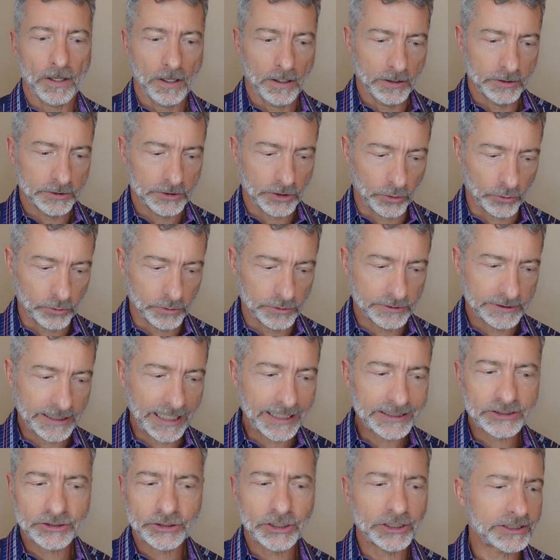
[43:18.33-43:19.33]
So
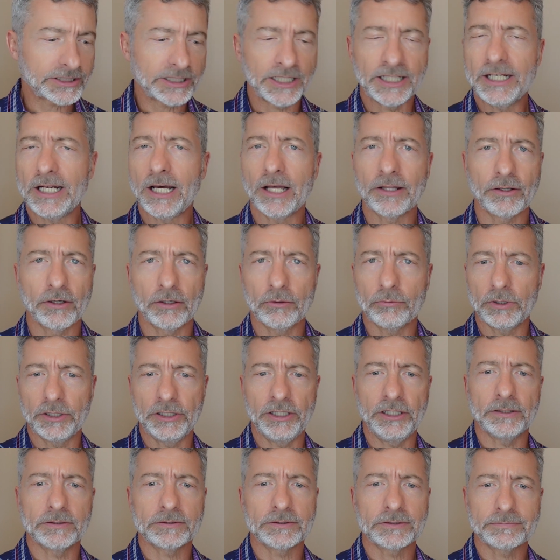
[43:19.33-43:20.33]
that's just another where
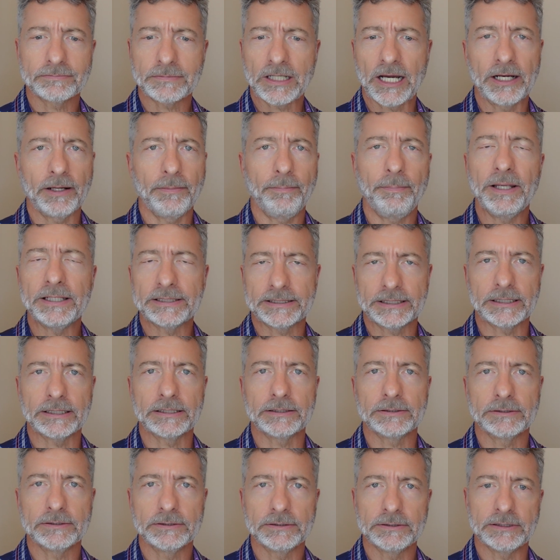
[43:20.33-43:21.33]
you're kind of
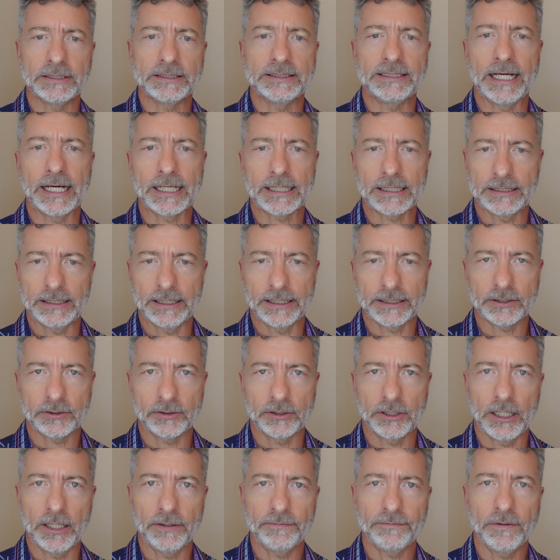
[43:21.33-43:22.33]
pissing the debt collector
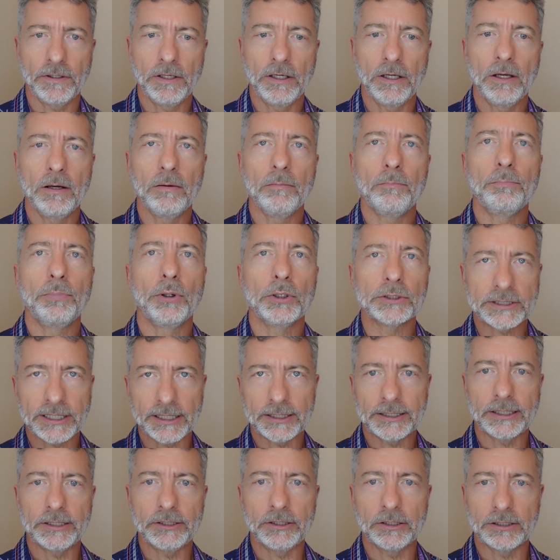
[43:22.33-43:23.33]
off. Put
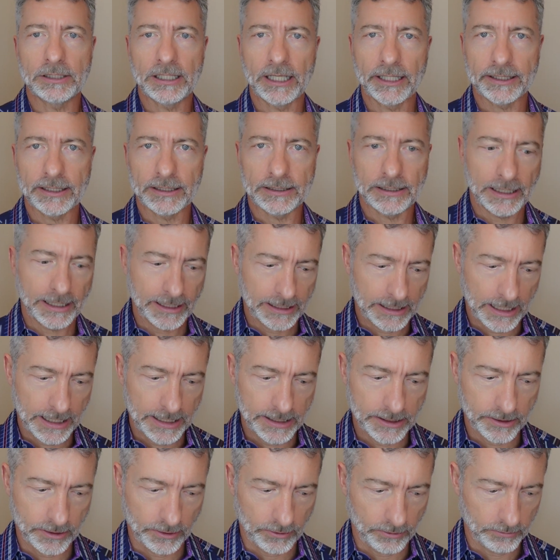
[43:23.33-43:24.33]
that in your letter like I
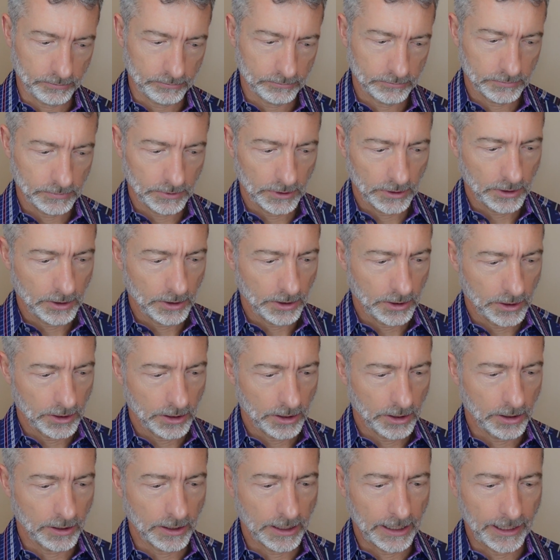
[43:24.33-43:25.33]
do.
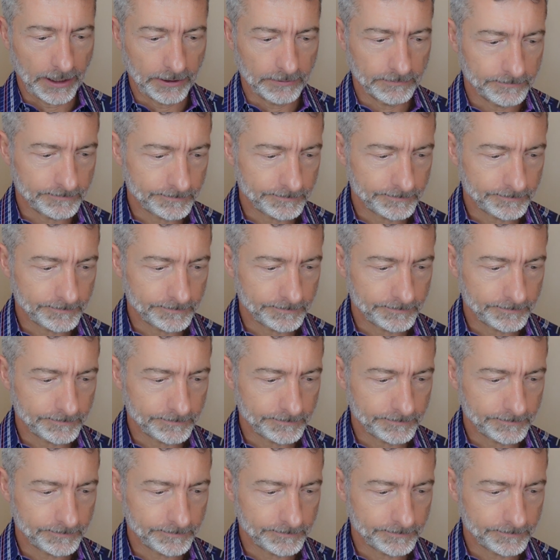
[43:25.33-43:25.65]
All right.